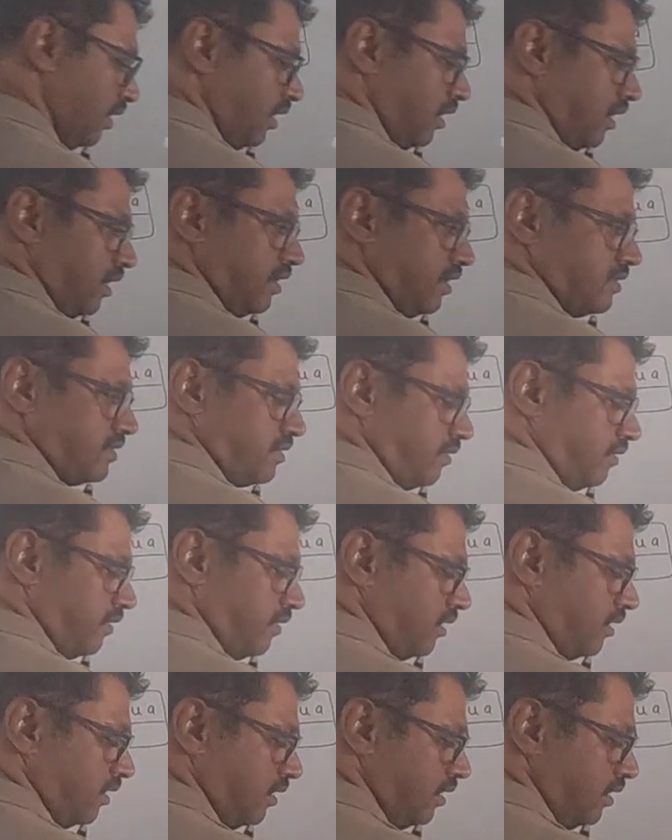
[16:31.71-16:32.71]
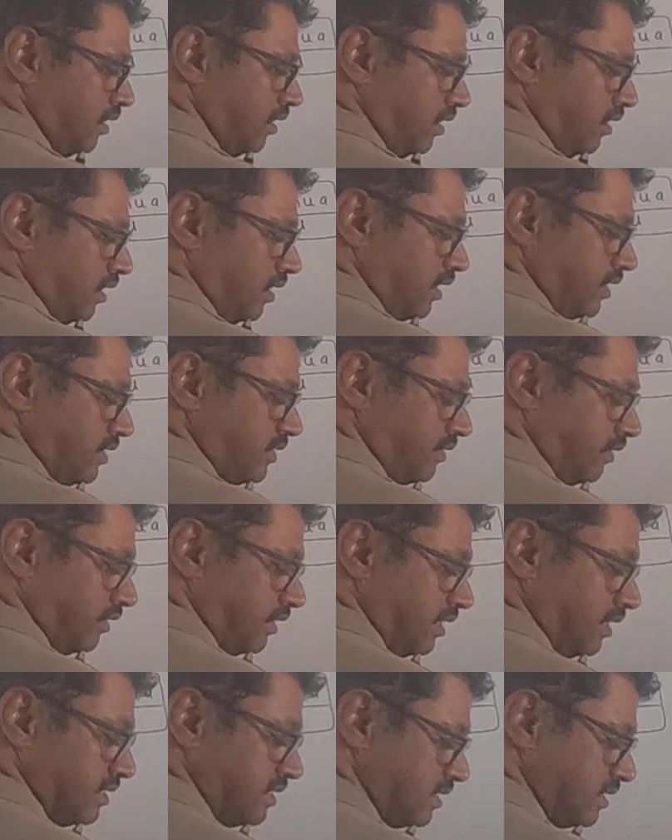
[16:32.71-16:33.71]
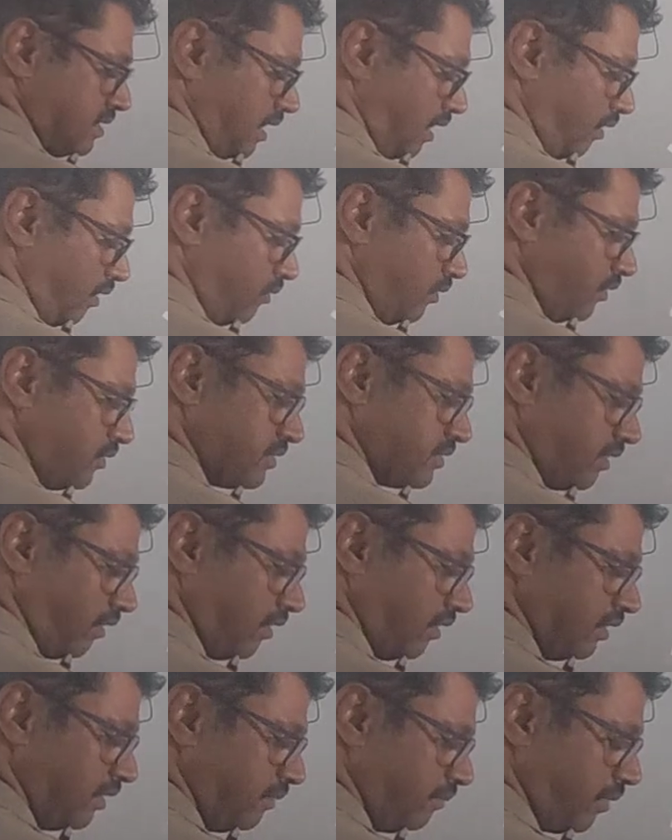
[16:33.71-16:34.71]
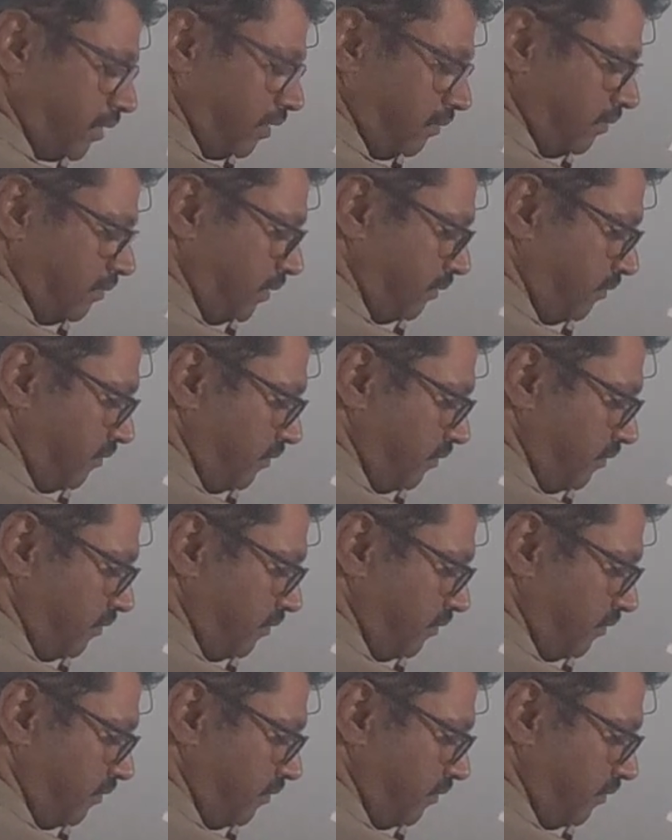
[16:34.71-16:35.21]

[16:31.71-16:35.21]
Understood? So this is how to solve the problem.